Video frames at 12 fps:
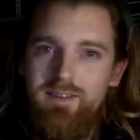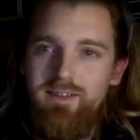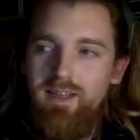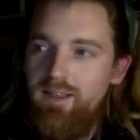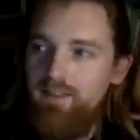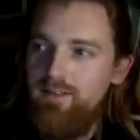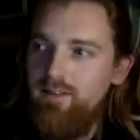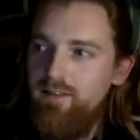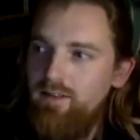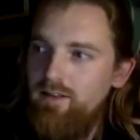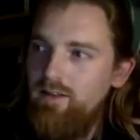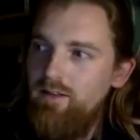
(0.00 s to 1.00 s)
state
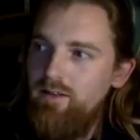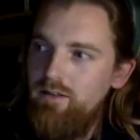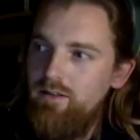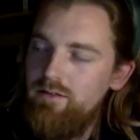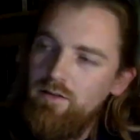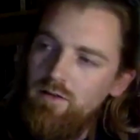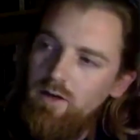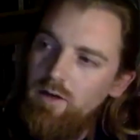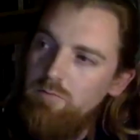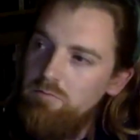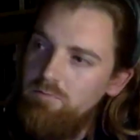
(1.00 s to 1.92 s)
mm. so you know